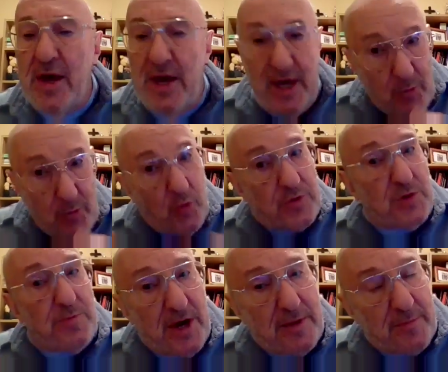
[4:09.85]
He won't
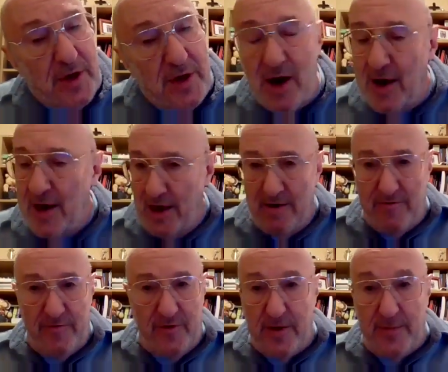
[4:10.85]
debate me. I
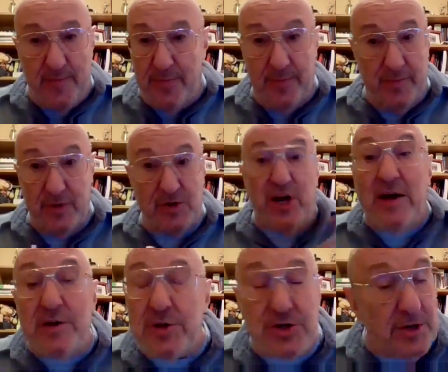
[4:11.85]
have
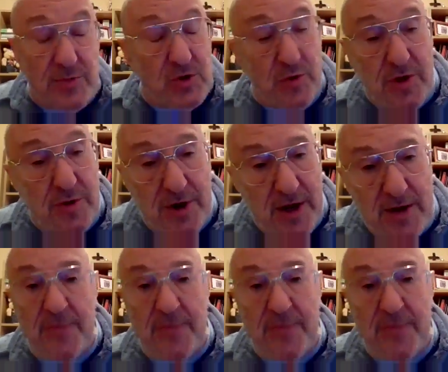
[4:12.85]
challenged him to a debate.